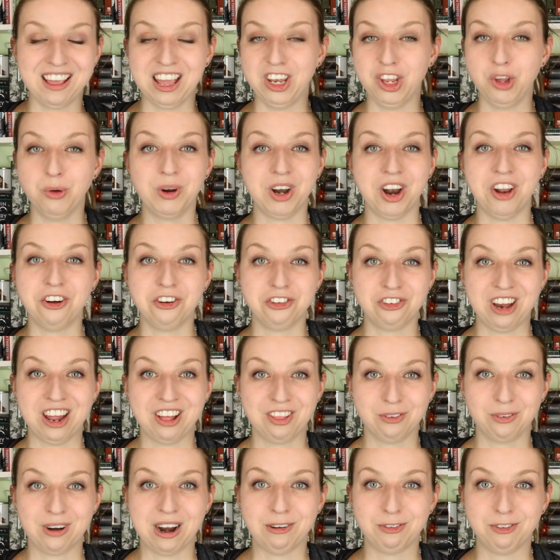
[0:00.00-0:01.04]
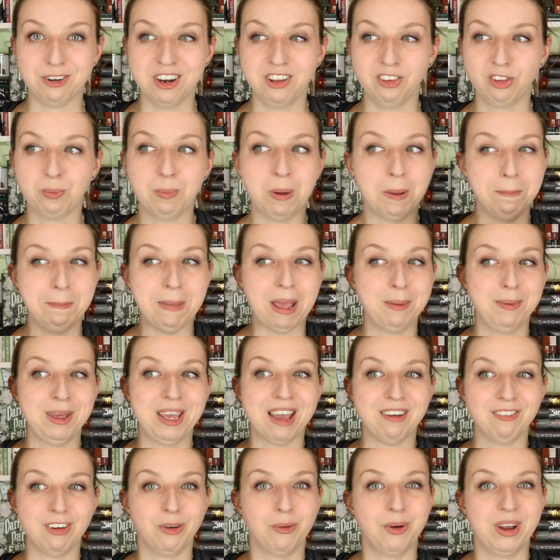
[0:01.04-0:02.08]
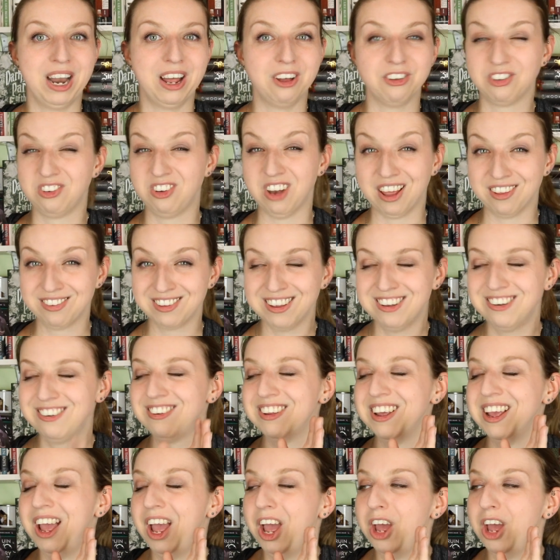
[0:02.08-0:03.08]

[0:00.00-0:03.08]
and you would understand the reference, but maybe everyone else doesn't.